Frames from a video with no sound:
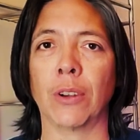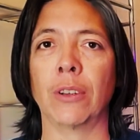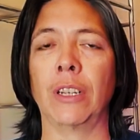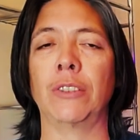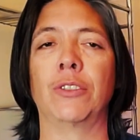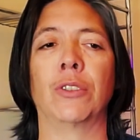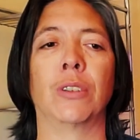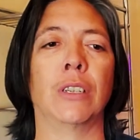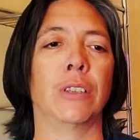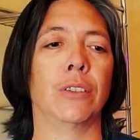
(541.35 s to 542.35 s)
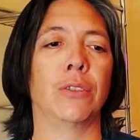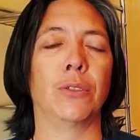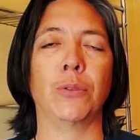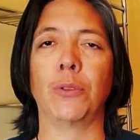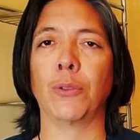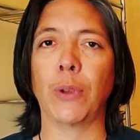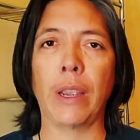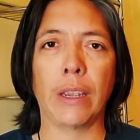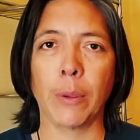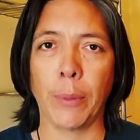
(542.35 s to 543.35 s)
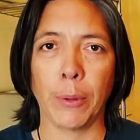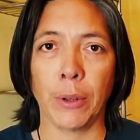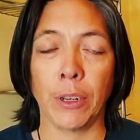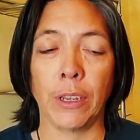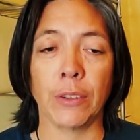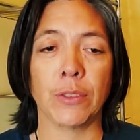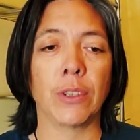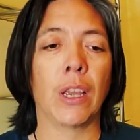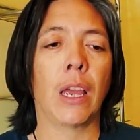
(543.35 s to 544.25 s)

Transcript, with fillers: Our nature is to create communities.